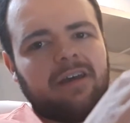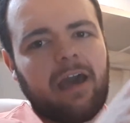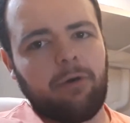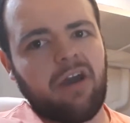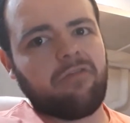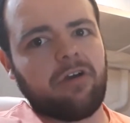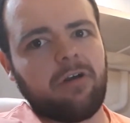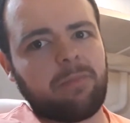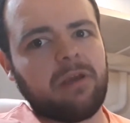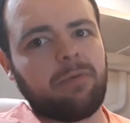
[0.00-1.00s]

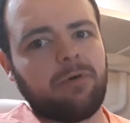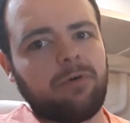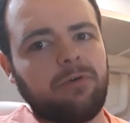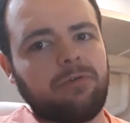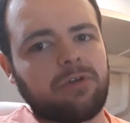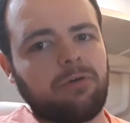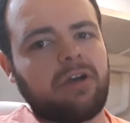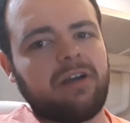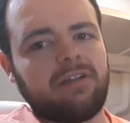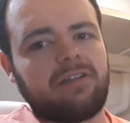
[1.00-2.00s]
However, people who don't
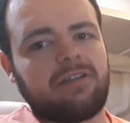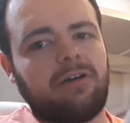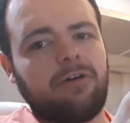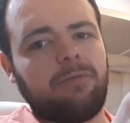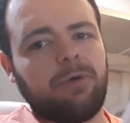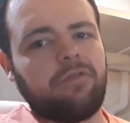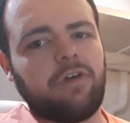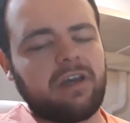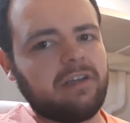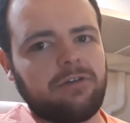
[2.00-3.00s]
cut it at all will
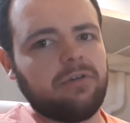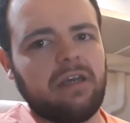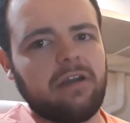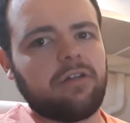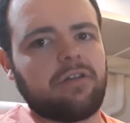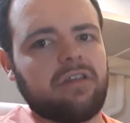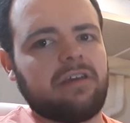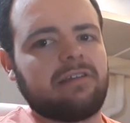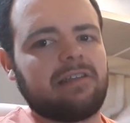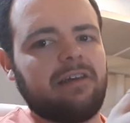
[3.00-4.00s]
fucking do it in other
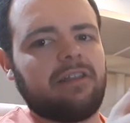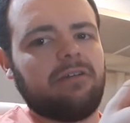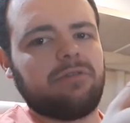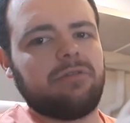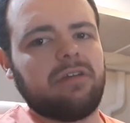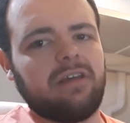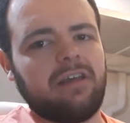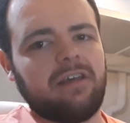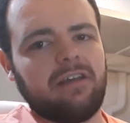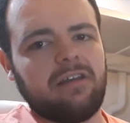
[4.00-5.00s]
things. Like, they'll do it
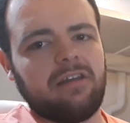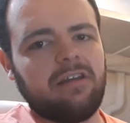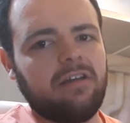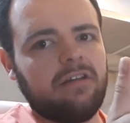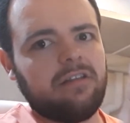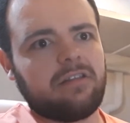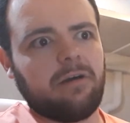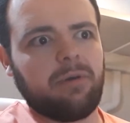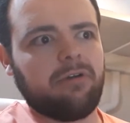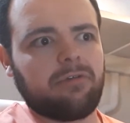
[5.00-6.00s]
in
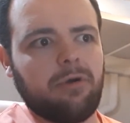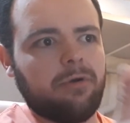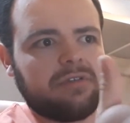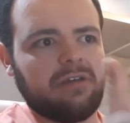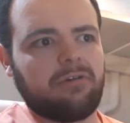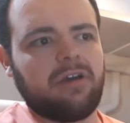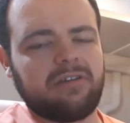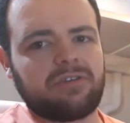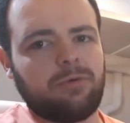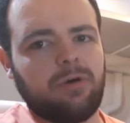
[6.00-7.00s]
dumbbell rows, they'll
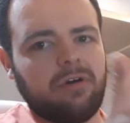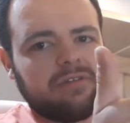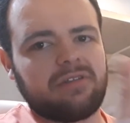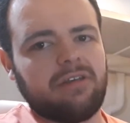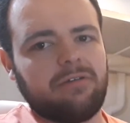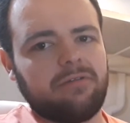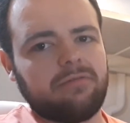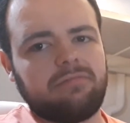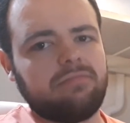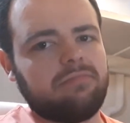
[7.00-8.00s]
cut squats,
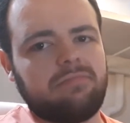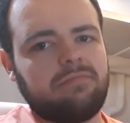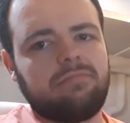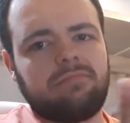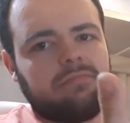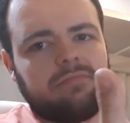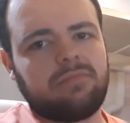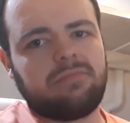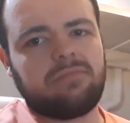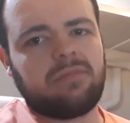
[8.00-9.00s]
they'll
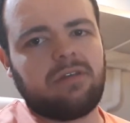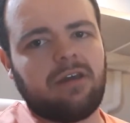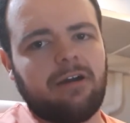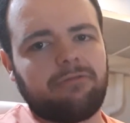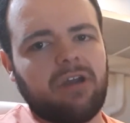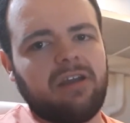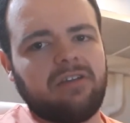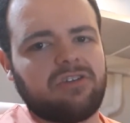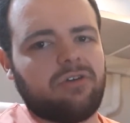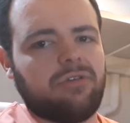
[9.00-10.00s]
cut
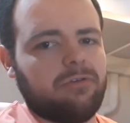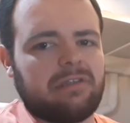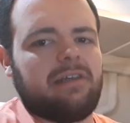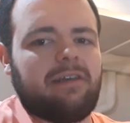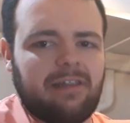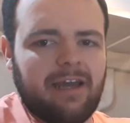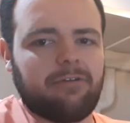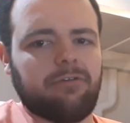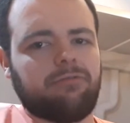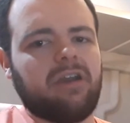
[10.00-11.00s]
range on those, like,
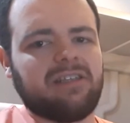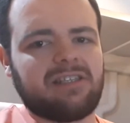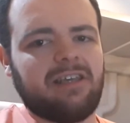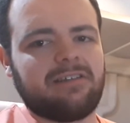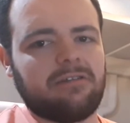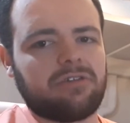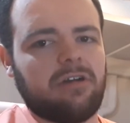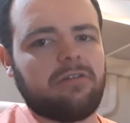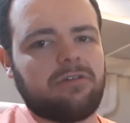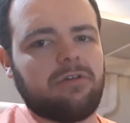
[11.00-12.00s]
lateral raise things. They'll
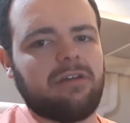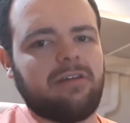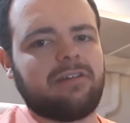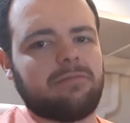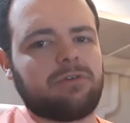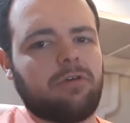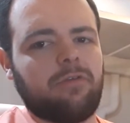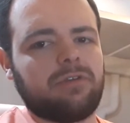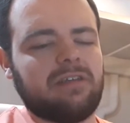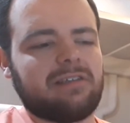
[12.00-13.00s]
start doing it like some sort of
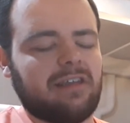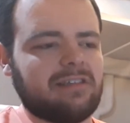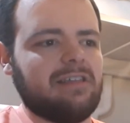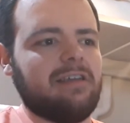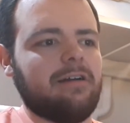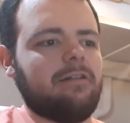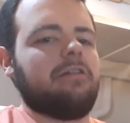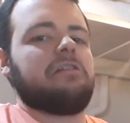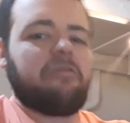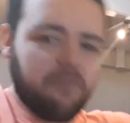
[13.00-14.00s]
autistic
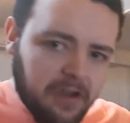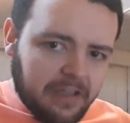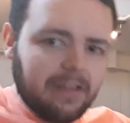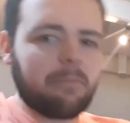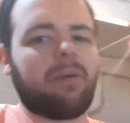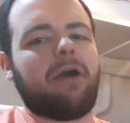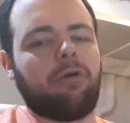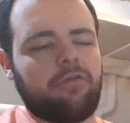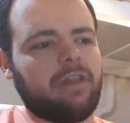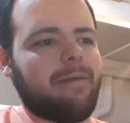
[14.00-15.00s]
seagull and fucking, like,
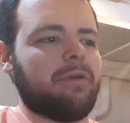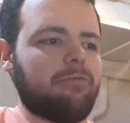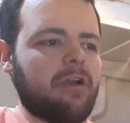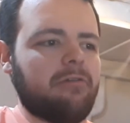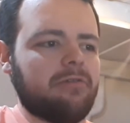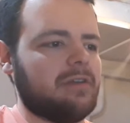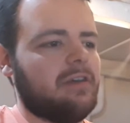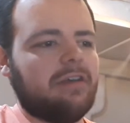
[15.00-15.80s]
power flapping around.